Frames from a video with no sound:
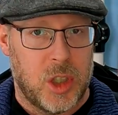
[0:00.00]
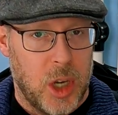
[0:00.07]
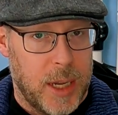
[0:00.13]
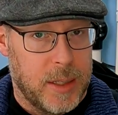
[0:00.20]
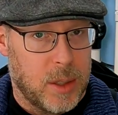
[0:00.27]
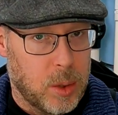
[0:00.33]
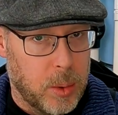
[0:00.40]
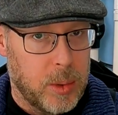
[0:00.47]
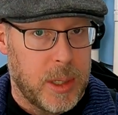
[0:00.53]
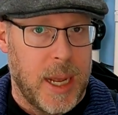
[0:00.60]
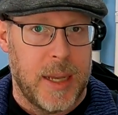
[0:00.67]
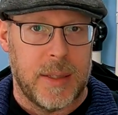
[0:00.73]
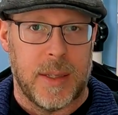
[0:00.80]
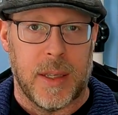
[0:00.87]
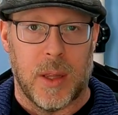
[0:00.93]
just through
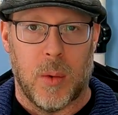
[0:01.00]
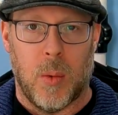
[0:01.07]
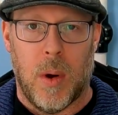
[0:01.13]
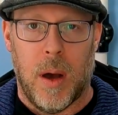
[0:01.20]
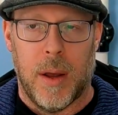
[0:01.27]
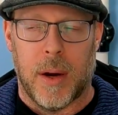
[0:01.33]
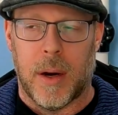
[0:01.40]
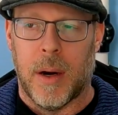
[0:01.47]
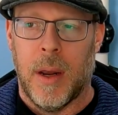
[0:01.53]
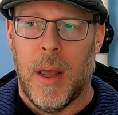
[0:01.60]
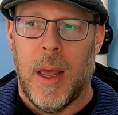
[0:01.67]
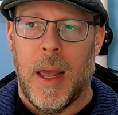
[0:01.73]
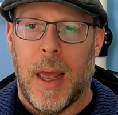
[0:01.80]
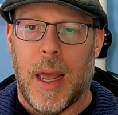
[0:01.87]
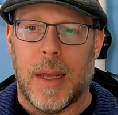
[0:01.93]
testing the water
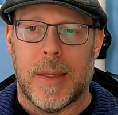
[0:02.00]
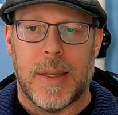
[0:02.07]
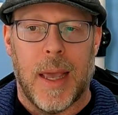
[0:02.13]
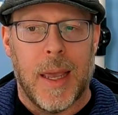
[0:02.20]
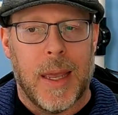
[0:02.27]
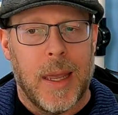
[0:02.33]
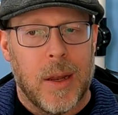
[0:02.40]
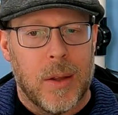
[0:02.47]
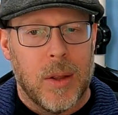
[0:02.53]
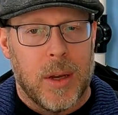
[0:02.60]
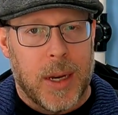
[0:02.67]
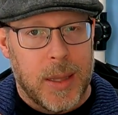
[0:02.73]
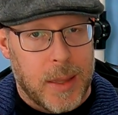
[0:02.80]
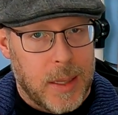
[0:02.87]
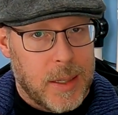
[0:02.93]
and taking a
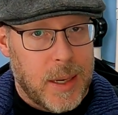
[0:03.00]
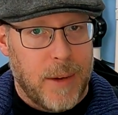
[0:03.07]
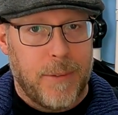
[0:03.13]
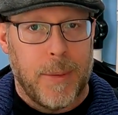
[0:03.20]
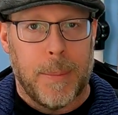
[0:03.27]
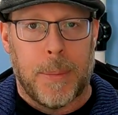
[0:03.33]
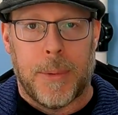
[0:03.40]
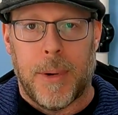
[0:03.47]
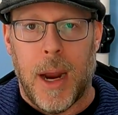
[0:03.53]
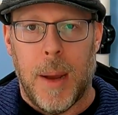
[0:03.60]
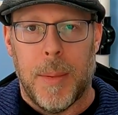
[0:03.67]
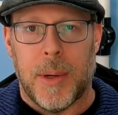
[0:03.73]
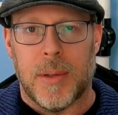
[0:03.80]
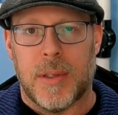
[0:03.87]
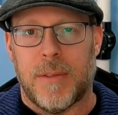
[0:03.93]
look at the different
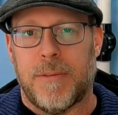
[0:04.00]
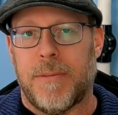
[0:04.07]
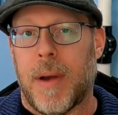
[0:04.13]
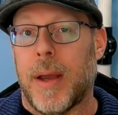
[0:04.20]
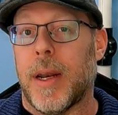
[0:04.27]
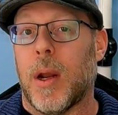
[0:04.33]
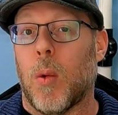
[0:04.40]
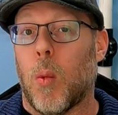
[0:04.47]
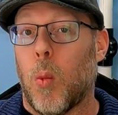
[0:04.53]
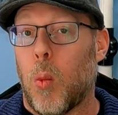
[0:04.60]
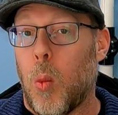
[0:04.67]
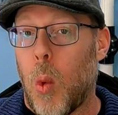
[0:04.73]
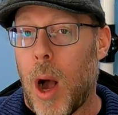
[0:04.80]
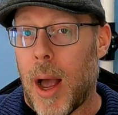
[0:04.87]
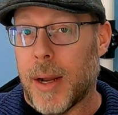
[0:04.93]
parameters and finding
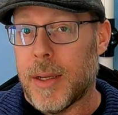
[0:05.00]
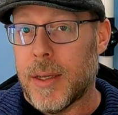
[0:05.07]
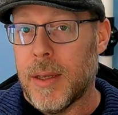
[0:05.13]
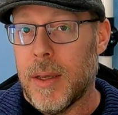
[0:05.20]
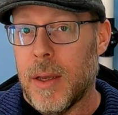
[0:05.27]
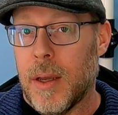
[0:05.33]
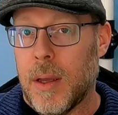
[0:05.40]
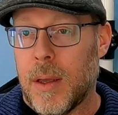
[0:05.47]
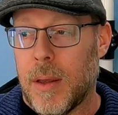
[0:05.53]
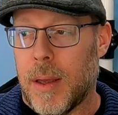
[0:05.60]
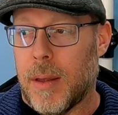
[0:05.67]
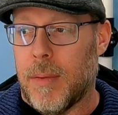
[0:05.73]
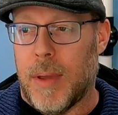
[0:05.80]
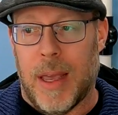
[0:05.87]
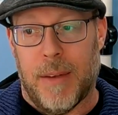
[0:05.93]
what,
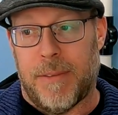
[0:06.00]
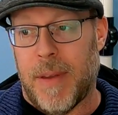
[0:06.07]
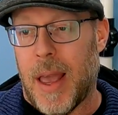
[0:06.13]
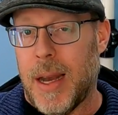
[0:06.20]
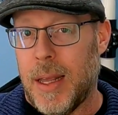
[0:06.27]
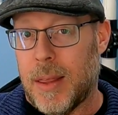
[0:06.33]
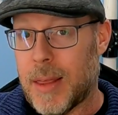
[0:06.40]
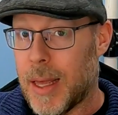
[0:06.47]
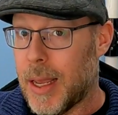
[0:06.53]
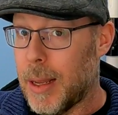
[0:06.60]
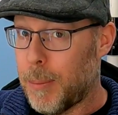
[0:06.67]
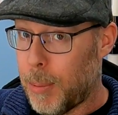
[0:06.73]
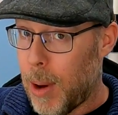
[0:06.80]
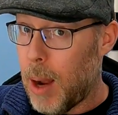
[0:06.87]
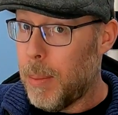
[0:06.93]
if anything,
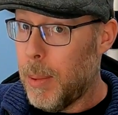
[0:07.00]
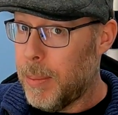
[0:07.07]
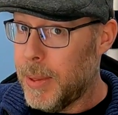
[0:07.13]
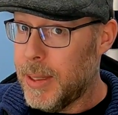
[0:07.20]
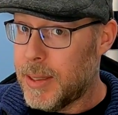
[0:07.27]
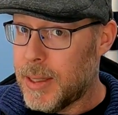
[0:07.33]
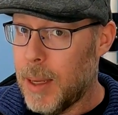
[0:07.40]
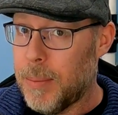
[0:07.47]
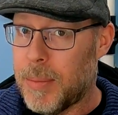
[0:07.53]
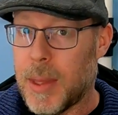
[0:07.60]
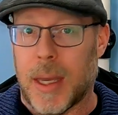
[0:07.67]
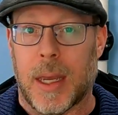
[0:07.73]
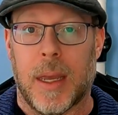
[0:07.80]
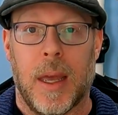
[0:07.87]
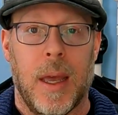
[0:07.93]
and probably
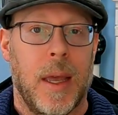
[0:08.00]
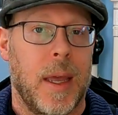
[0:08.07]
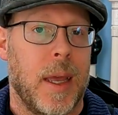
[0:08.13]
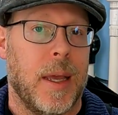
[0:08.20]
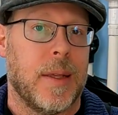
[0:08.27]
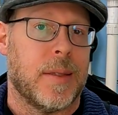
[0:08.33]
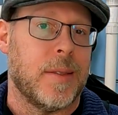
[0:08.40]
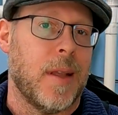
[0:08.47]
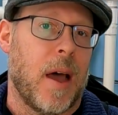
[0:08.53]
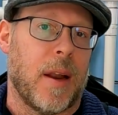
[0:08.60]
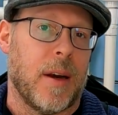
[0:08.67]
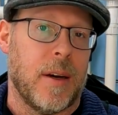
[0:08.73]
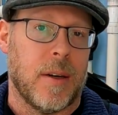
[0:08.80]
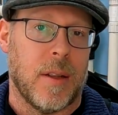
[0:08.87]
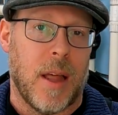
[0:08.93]
something, is
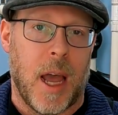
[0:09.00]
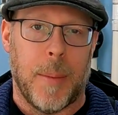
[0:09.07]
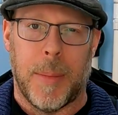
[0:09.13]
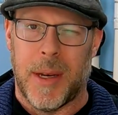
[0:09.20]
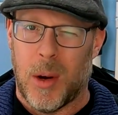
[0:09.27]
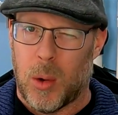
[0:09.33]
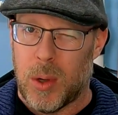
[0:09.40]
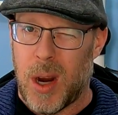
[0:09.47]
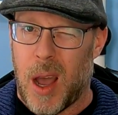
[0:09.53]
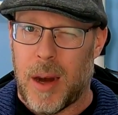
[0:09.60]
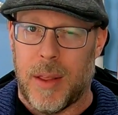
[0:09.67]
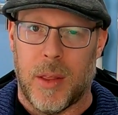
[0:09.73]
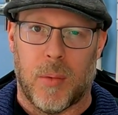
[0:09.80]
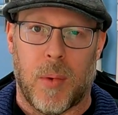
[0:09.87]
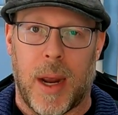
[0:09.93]
not in alignment or
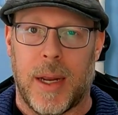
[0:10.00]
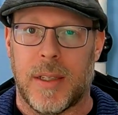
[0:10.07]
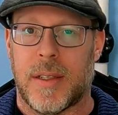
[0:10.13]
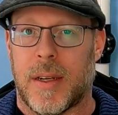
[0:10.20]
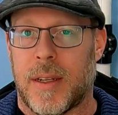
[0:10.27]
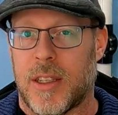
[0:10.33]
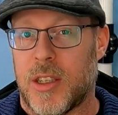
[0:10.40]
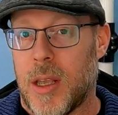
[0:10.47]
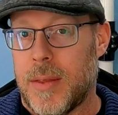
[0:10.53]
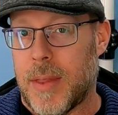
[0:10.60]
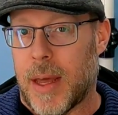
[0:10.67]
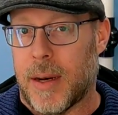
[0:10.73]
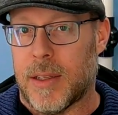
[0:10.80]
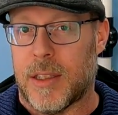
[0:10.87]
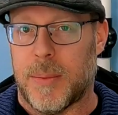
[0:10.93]
not in the range
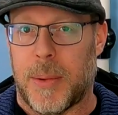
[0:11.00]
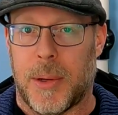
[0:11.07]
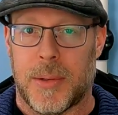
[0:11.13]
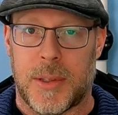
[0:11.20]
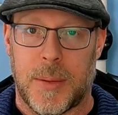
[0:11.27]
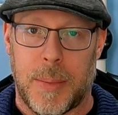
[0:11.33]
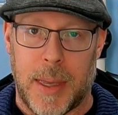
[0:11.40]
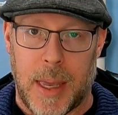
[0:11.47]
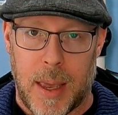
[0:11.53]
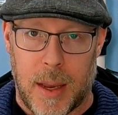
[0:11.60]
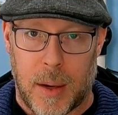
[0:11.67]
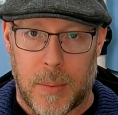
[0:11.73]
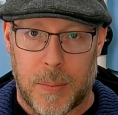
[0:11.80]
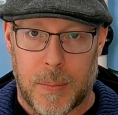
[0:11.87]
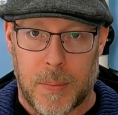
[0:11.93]
that it's supposed to be
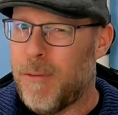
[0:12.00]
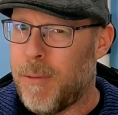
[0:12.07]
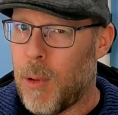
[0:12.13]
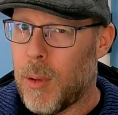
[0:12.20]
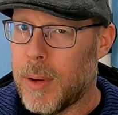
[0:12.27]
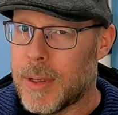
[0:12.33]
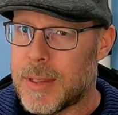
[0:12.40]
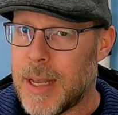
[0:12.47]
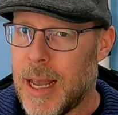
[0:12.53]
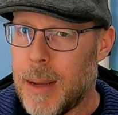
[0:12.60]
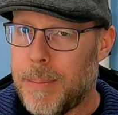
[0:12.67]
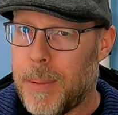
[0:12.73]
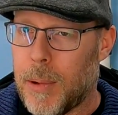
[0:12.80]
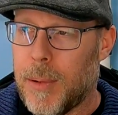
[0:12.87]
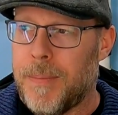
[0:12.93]
in. For
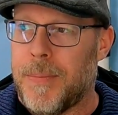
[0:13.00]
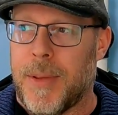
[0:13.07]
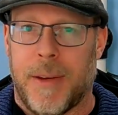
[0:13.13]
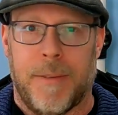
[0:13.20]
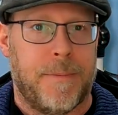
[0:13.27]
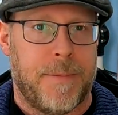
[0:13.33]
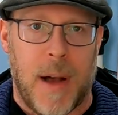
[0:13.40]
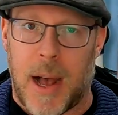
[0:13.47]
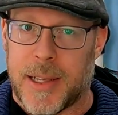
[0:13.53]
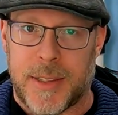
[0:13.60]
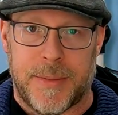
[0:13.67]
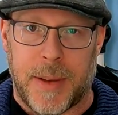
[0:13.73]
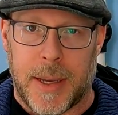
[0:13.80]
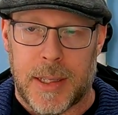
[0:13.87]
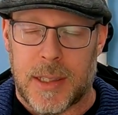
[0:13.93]
example,
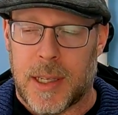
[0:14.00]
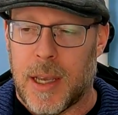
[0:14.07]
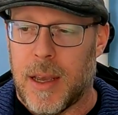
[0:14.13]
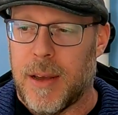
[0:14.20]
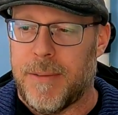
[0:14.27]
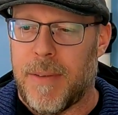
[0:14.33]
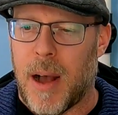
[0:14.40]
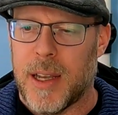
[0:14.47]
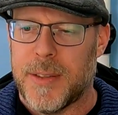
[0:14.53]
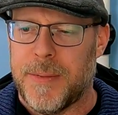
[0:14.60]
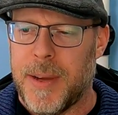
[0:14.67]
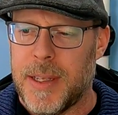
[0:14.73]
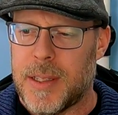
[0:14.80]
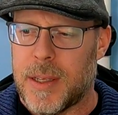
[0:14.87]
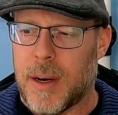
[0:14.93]
phosphates.
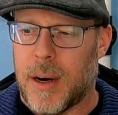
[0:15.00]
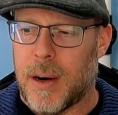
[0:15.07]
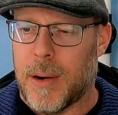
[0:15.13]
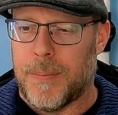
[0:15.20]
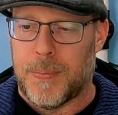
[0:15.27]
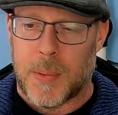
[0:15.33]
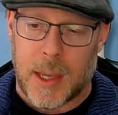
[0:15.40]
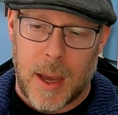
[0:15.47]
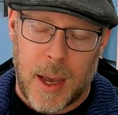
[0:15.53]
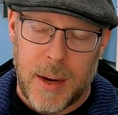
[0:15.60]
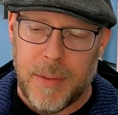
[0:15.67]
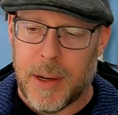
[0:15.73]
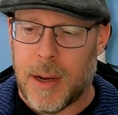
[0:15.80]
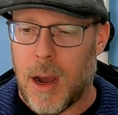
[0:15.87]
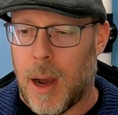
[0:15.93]
Phosphates are kind
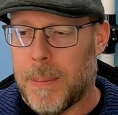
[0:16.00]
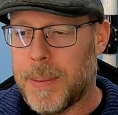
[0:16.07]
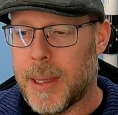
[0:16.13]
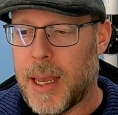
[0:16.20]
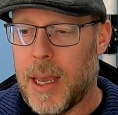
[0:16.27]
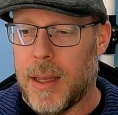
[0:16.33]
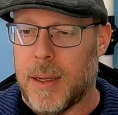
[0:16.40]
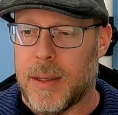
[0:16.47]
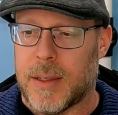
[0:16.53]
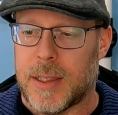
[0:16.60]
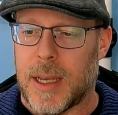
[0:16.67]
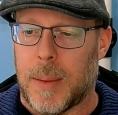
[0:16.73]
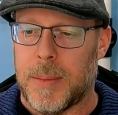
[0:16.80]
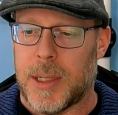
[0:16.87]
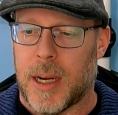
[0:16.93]
of a complicated
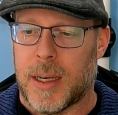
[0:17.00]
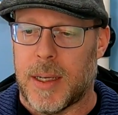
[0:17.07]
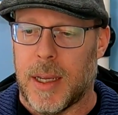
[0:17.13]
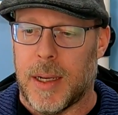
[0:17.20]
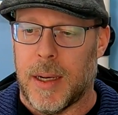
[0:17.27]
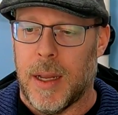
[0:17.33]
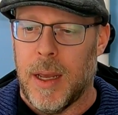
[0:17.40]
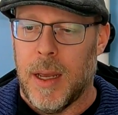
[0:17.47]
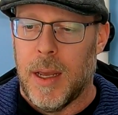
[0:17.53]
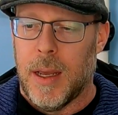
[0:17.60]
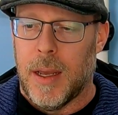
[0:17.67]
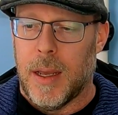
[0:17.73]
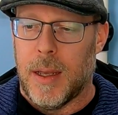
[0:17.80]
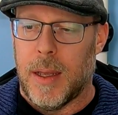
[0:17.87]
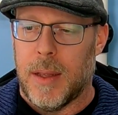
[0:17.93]
subject and
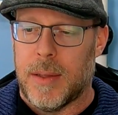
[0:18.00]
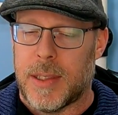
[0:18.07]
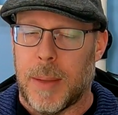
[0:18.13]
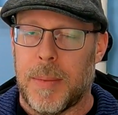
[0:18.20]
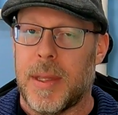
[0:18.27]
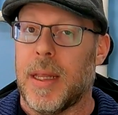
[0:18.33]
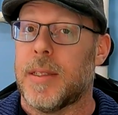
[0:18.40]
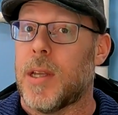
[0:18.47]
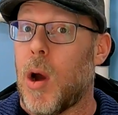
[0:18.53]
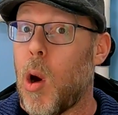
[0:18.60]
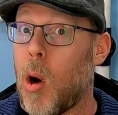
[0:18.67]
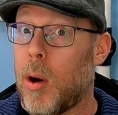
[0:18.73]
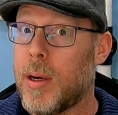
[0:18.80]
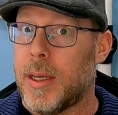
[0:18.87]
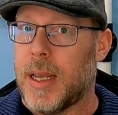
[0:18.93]
something that's
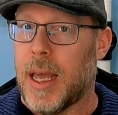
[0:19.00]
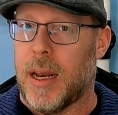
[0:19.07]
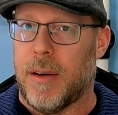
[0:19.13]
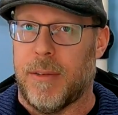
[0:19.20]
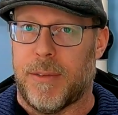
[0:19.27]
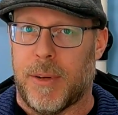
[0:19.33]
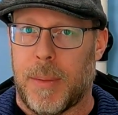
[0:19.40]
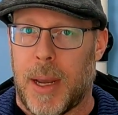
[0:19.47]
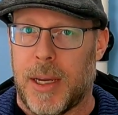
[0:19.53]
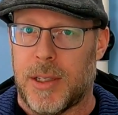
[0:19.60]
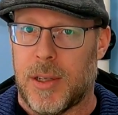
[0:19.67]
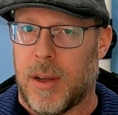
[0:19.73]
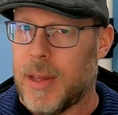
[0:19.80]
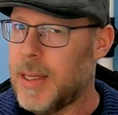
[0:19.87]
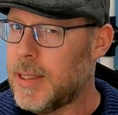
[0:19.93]
hard to get
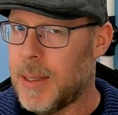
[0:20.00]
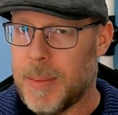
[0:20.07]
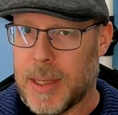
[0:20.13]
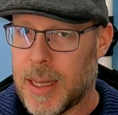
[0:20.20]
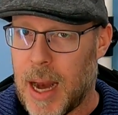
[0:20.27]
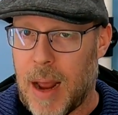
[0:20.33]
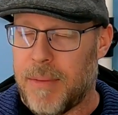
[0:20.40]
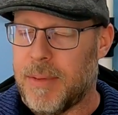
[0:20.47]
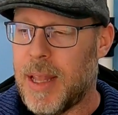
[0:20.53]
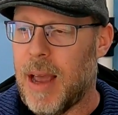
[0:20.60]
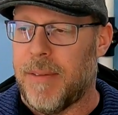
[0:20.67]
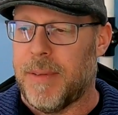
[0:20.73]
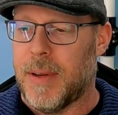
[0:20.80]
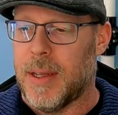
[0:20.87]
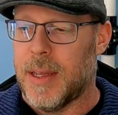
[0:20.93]
information on. That's something that I've
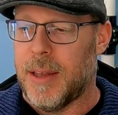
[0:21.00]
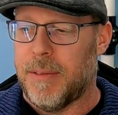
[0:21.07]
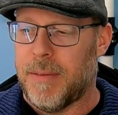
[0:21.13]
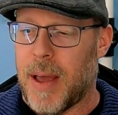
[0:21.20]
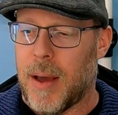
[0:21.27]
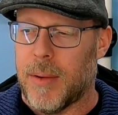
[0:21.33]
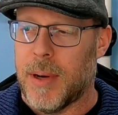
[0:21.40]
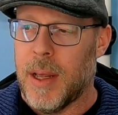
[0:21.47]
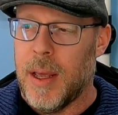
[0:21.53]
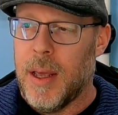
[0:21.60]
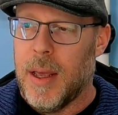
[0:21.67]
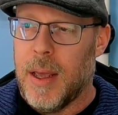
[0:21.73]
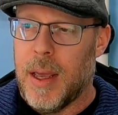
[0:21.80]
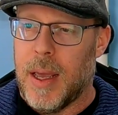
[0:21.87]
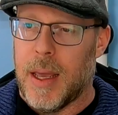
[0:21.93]
definitely found.
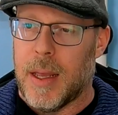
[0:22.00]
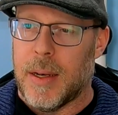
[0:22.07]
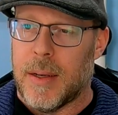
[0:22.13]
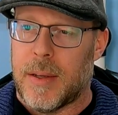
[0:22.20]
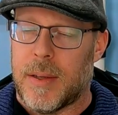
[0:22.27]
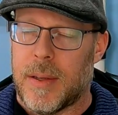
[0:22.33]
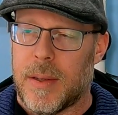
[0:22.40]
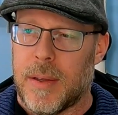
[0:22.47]
And